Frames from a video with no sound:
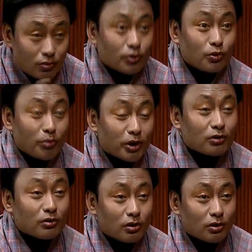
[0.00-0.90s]
you may
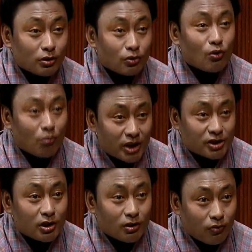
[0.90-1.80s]
not know
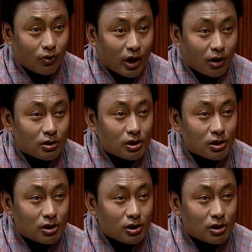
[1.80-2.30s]
much for now.